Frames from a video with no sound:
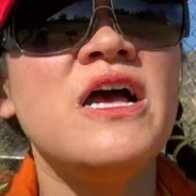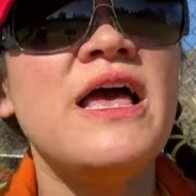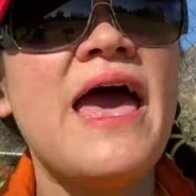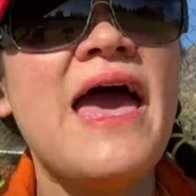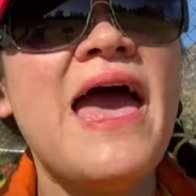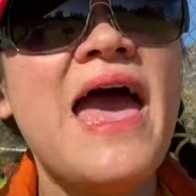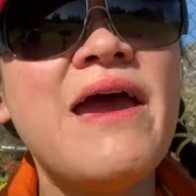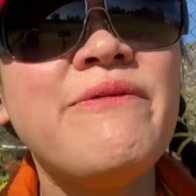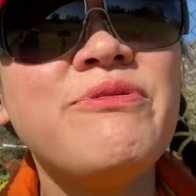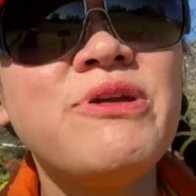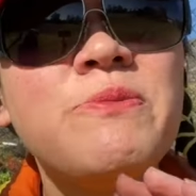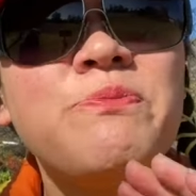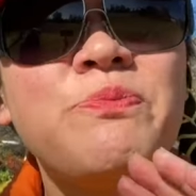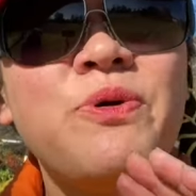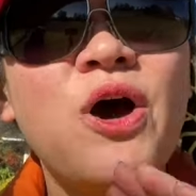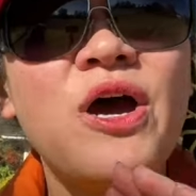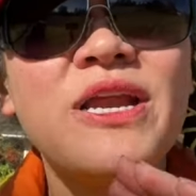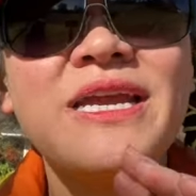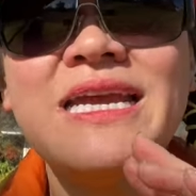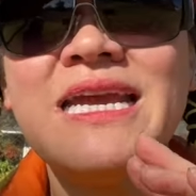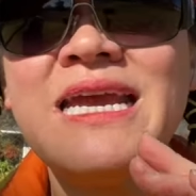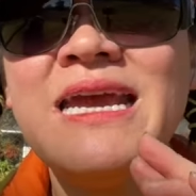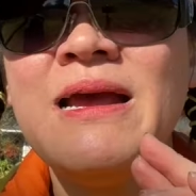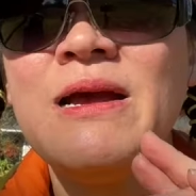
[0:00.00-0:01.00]

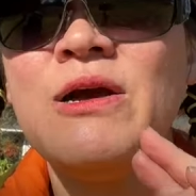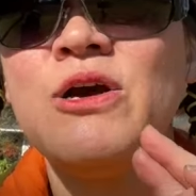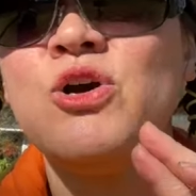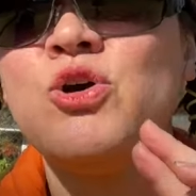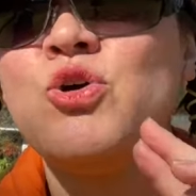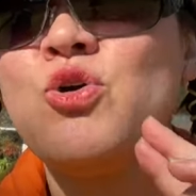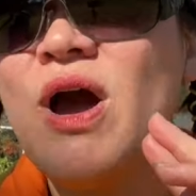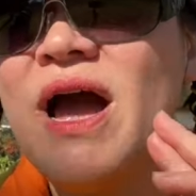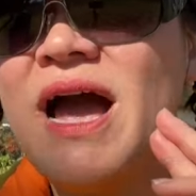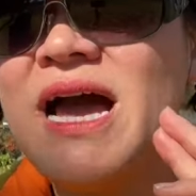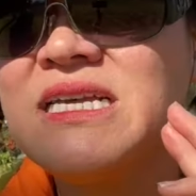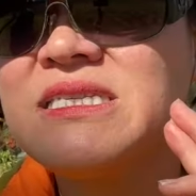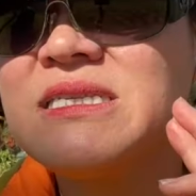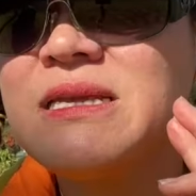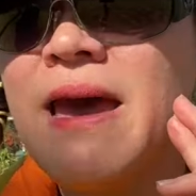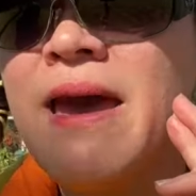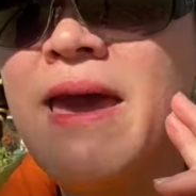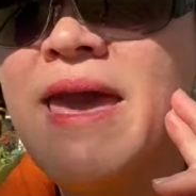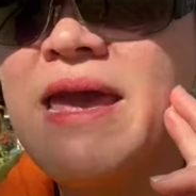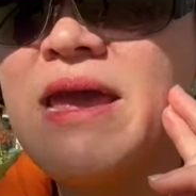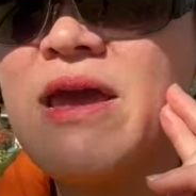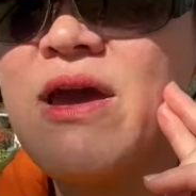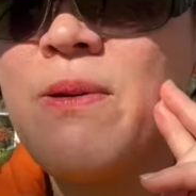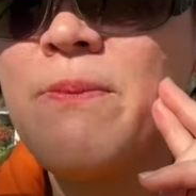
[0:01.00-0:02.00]
Everybody who has
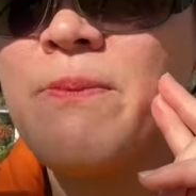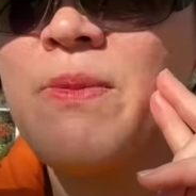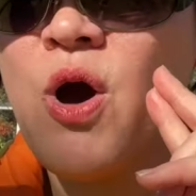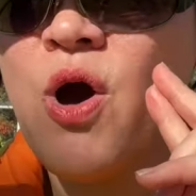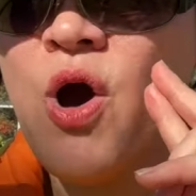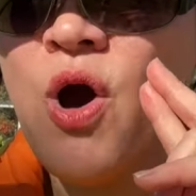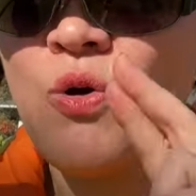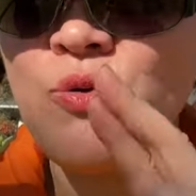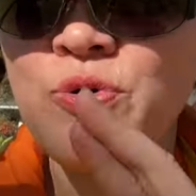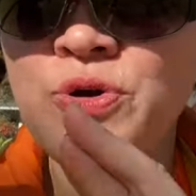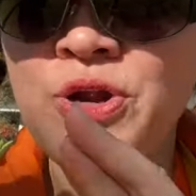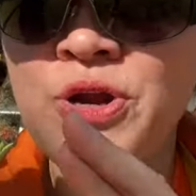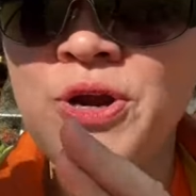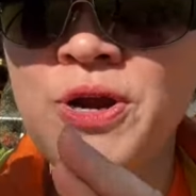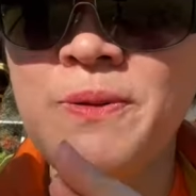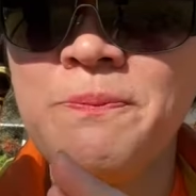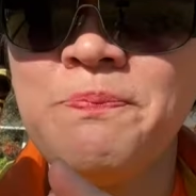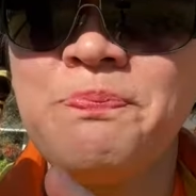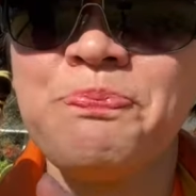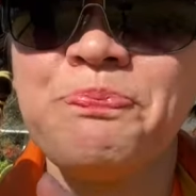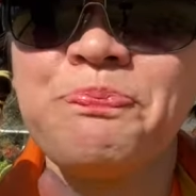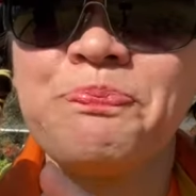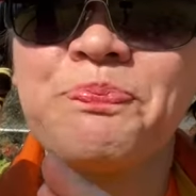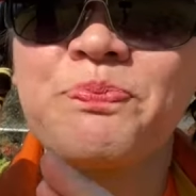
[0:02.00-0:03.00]
a owner
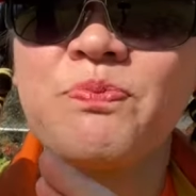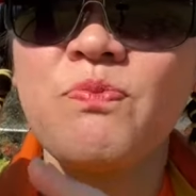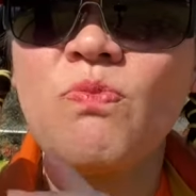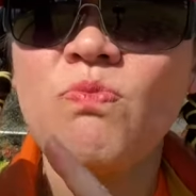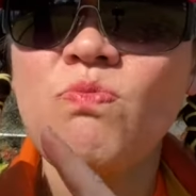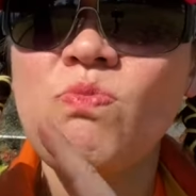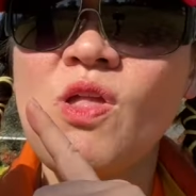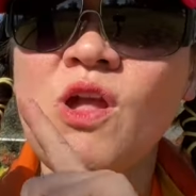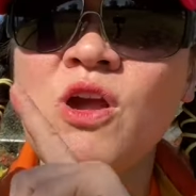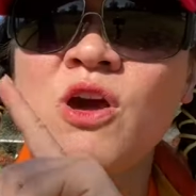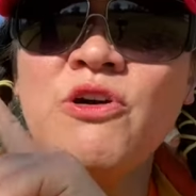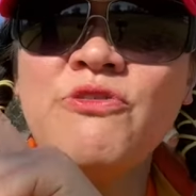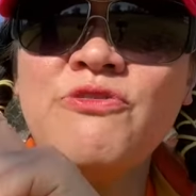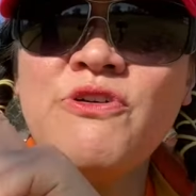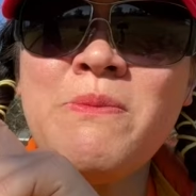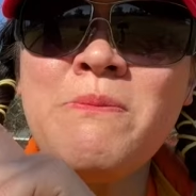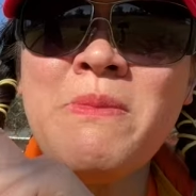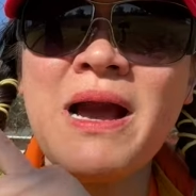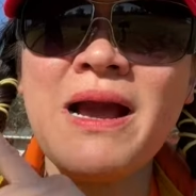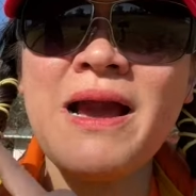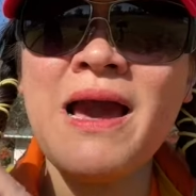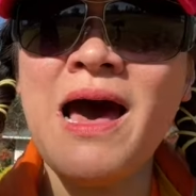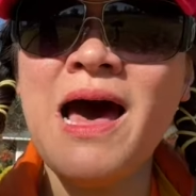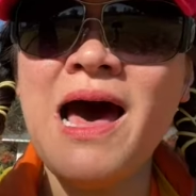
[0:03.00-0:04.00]
of a
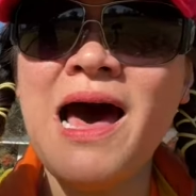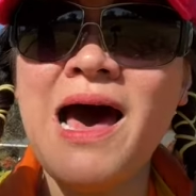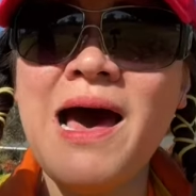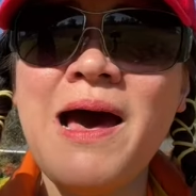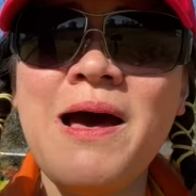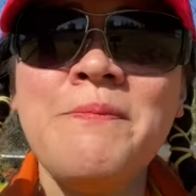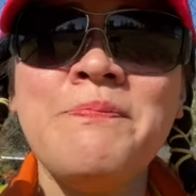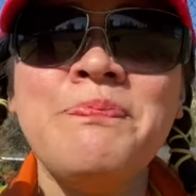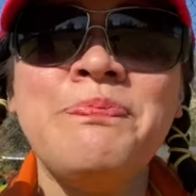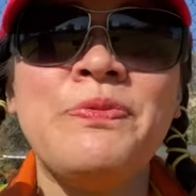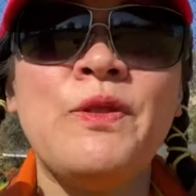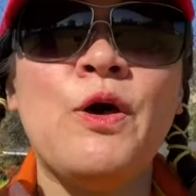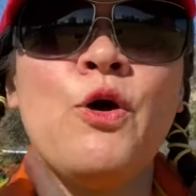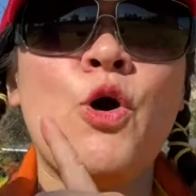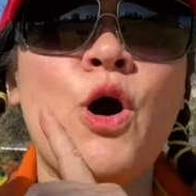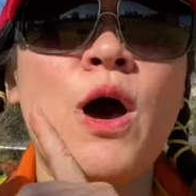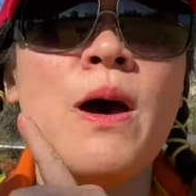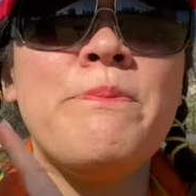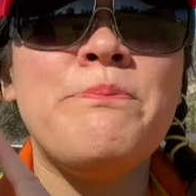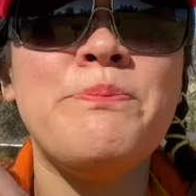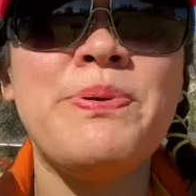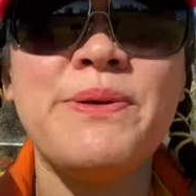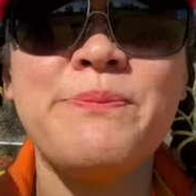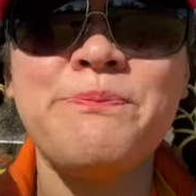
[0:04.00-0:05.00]
macaw or
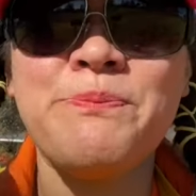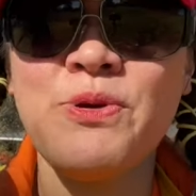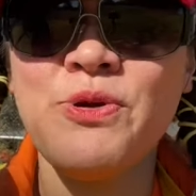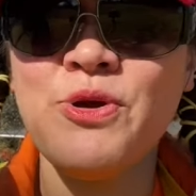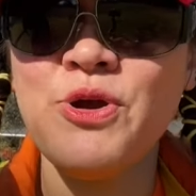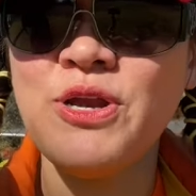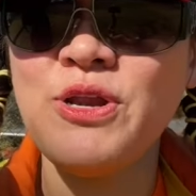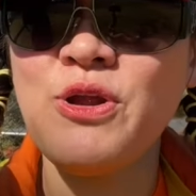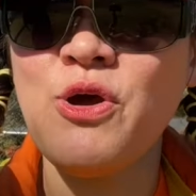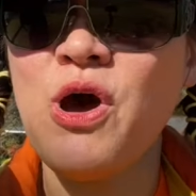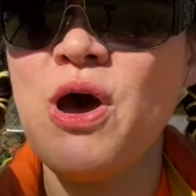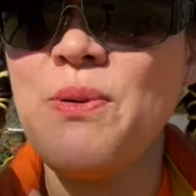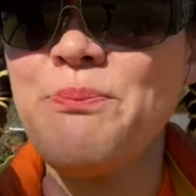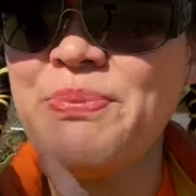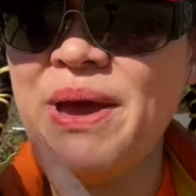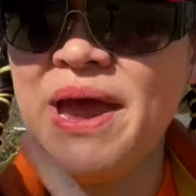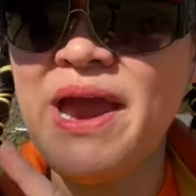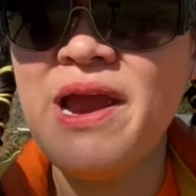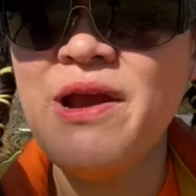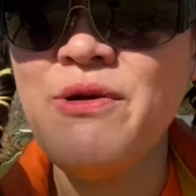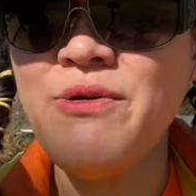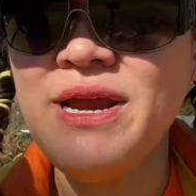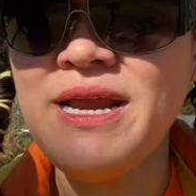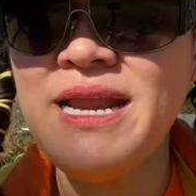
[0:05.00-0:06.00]
a bird or a
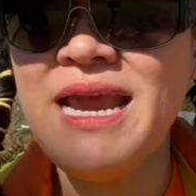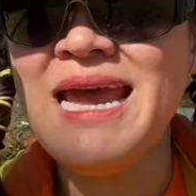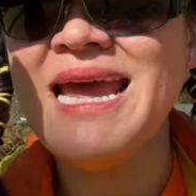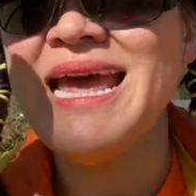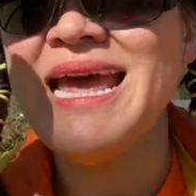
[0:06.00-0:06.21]
parrot